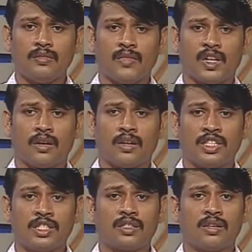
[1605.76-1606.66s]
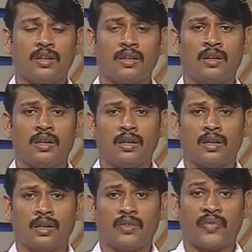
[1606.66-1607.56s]
install
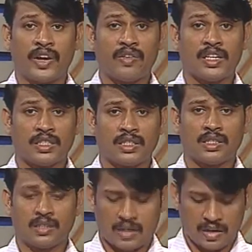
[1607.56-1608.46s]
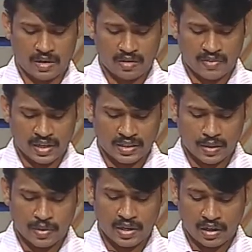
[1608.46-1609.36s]
freewares. For
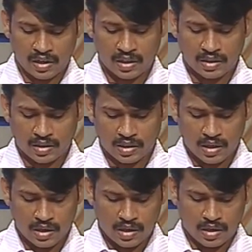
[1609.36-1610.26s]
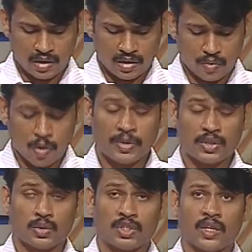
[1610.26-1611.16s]
example, Linux, open
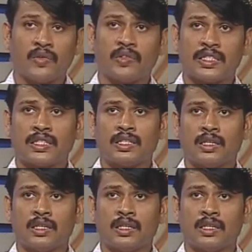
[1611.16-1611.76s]
source softwares.